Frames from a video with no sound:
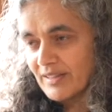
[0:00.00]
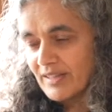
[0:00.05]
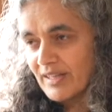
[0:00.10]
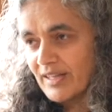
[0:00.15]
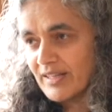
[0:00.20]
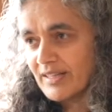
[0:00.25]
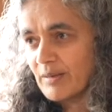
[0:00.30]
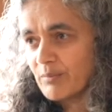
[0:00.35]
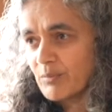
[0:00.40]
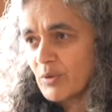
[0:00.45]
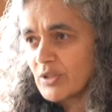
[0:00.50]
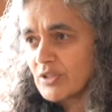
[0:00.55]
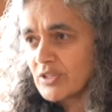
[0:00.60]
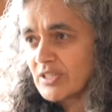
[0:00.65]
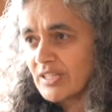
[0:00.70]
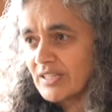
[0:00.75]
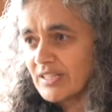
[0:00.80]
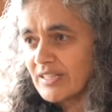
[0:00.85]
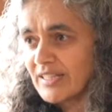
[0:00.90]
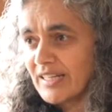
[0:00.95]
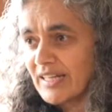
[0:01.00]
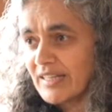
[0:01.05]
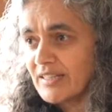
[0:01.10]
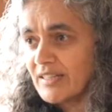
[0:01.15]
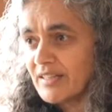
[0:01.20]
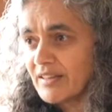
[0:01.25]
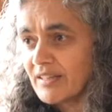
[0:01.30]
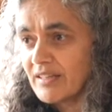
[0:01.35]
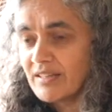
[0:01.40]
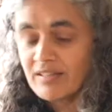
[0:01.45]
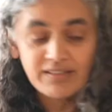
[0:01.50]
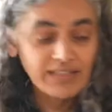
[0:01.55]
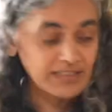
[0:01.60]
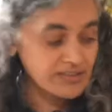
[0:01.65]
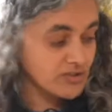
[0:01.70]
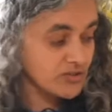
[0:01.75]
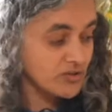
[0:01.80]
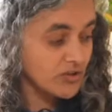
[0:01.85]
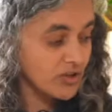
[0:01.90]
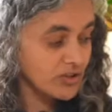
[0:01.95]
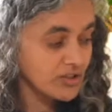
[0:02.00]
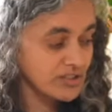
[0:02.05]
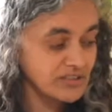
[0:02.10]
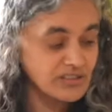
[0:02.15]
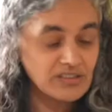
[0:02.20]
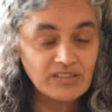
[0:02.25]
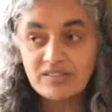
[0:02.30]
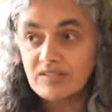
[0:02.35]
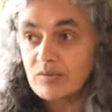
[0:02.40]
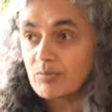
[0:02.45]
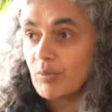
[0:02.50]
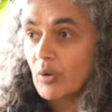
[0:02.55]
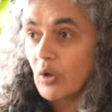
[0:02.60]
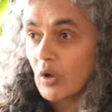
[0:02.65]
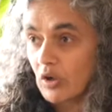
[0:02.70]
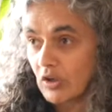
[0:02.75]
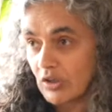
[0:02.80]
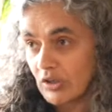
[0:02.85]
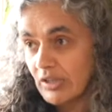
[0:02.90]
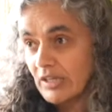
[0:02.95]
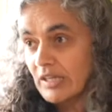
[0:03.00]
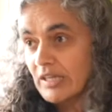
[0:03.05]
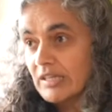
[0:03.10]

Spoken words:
And I'm not telling anything that's not in this book.